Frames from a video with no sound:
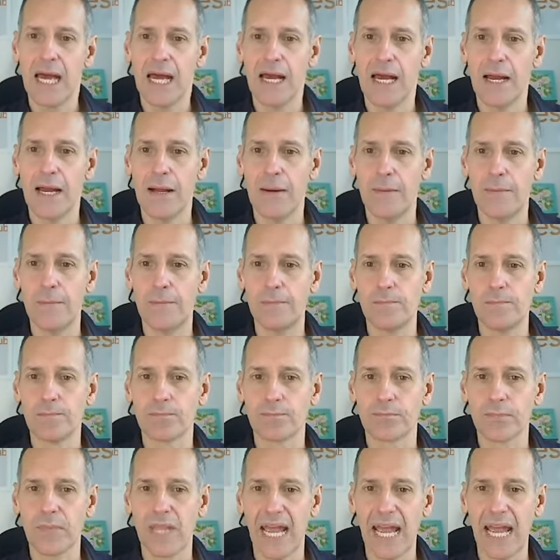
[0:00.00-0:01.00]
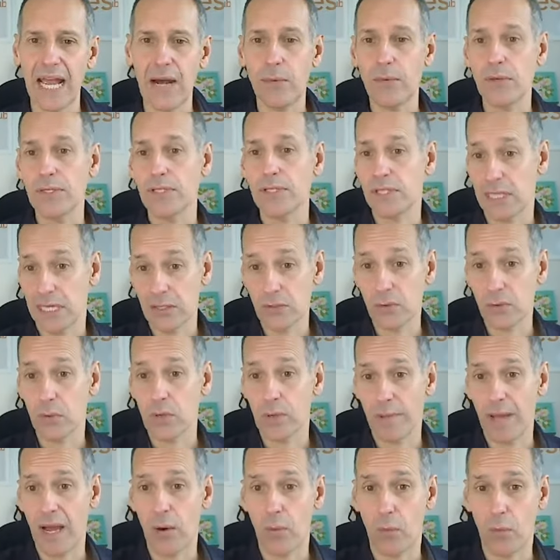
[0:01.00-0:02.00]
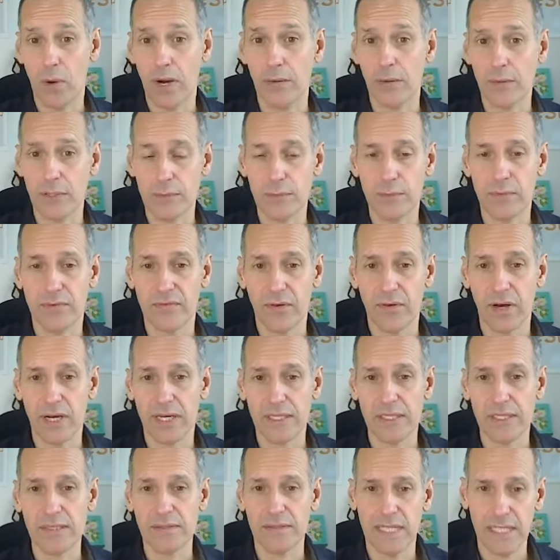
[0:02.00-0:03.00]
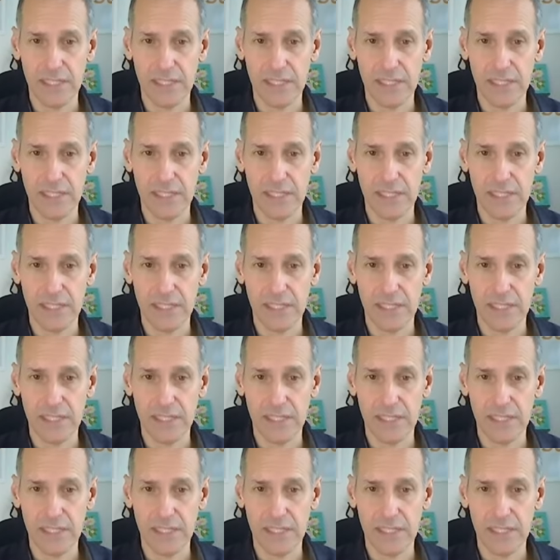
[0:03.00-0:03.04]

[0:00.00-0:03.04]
Ours is all about wellness providers.